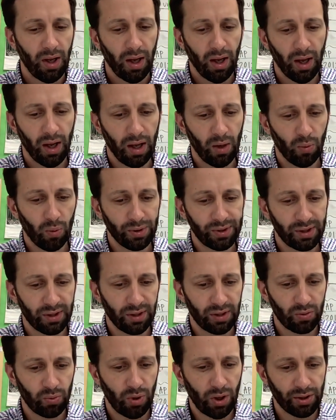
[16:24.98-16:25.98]
And once it
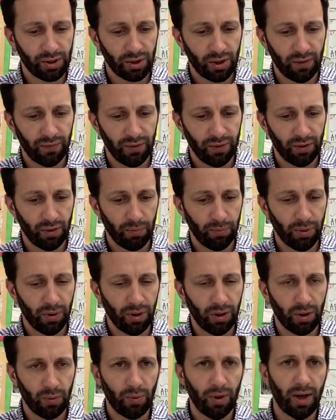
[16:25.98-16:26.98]
gets washed off into a
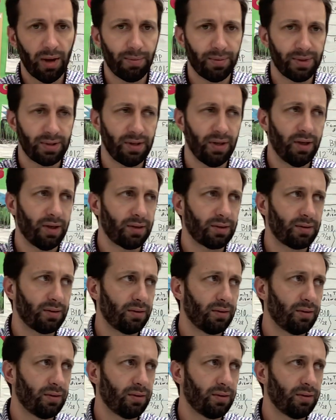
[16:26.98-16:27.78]
pond, what happens next?